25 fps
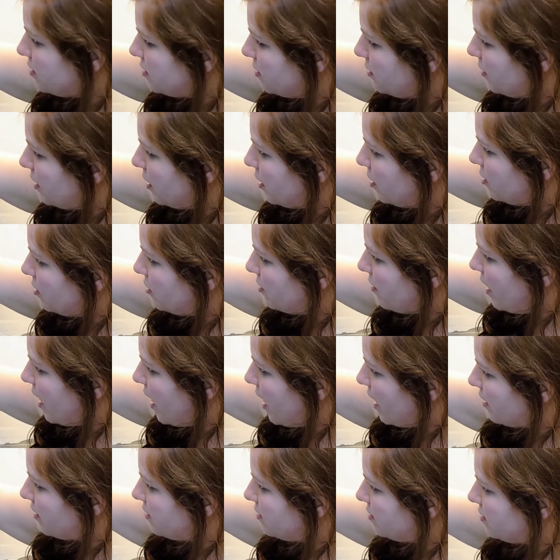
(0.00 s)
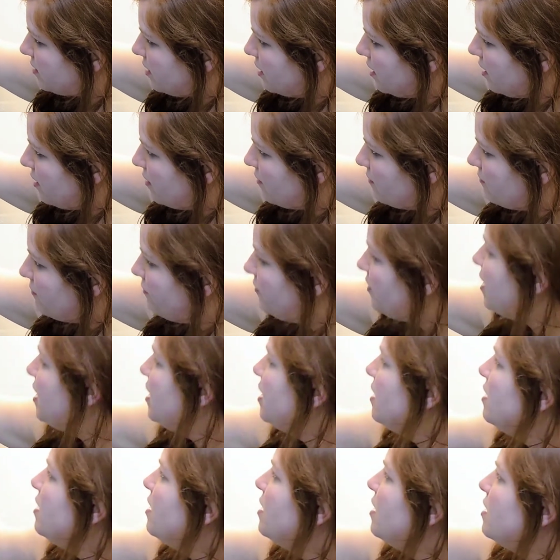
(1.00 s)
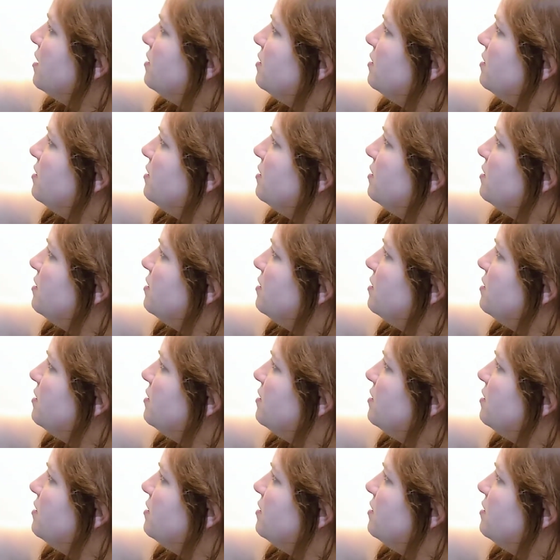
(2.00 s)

so we could do X v,